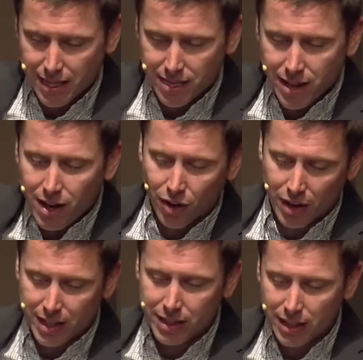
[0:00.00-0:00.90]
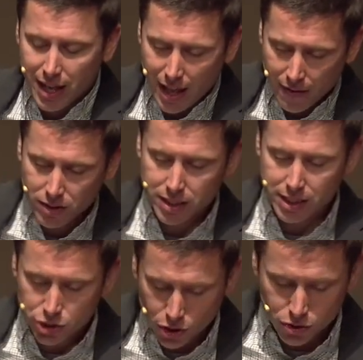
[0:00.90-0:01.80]
there in a heavenly
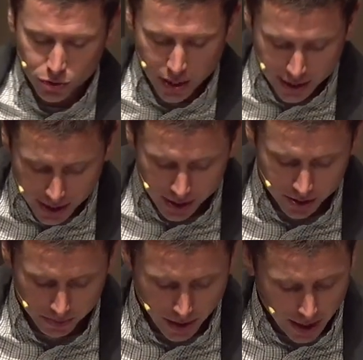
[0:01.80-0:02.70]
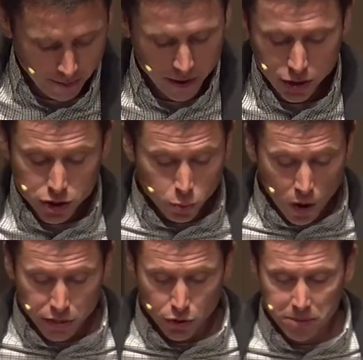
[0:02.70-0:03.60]
eternal kingdom. Ephesians
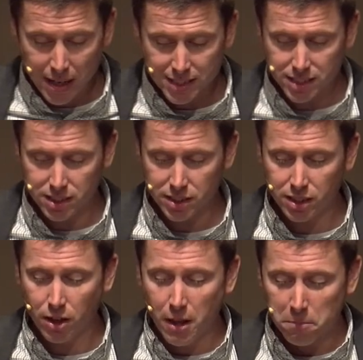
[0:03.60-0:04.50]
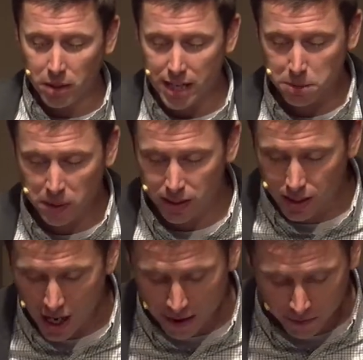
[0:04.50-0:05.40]
1:3 makes this clear. Blessed be the
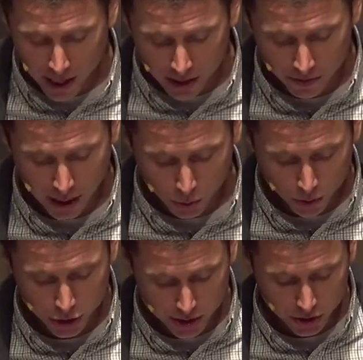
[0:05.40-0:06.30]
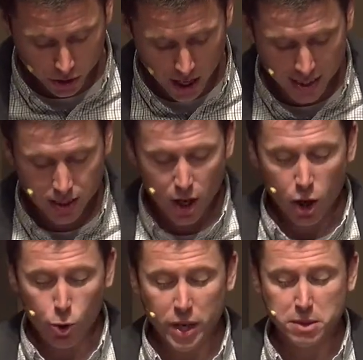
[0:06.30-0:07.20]
God and Father of our Lord Jesus Christ,
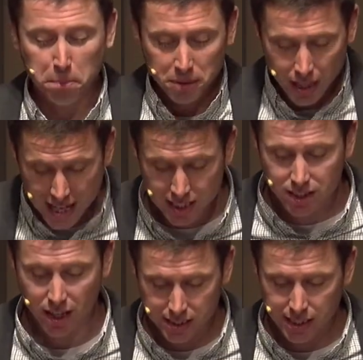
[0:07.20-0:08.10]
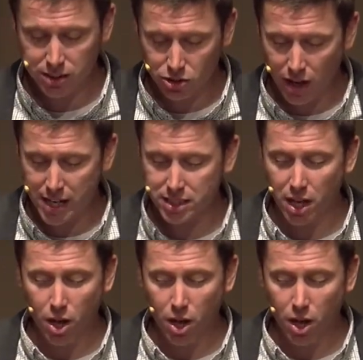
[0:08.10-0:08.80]
who has blessed us in Christ